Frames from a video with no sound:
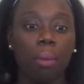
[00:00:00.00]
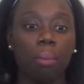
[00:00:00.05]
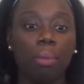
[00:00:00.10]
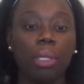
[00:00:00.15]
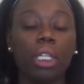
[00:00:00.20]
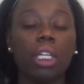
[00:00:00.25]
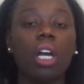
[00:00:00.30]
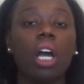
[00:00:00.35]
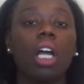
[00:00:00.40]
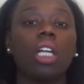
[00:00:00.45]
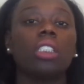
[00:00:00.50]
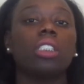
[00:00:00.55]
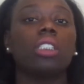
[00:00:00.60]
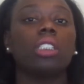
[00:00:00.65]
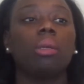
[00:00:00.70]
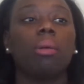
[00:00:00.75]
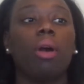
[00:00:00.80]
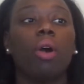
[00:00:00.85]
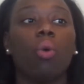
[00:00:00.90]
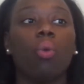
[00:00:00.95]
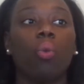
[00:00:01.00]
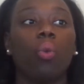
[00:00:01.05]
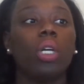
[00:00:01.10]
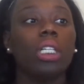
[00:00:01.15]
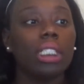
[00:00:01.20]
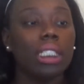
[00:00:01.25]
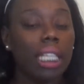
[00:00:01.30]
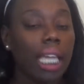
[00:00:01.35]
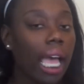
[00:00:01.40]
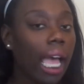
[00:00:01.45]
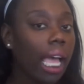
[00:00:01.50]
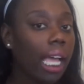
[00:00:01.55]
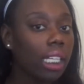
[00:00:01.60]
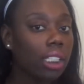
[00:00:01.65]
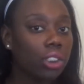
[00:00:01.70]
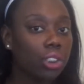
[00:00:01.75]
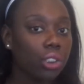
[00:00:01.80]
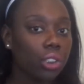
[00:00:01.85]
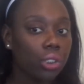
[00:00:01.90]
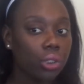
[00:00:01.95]
be cautious about what
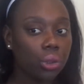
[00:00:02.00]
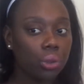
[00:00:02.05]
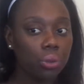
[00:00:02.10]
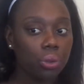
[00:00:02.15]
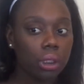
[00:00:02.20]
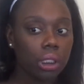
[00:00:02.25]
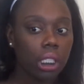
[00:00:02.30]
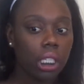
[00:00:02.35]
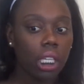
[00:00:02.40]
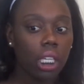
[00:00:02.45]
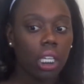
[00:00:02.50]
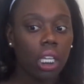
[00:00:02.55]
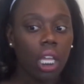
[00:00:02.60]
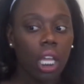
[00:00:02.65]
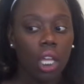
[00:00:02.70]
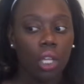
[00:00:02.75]
dyes you're using.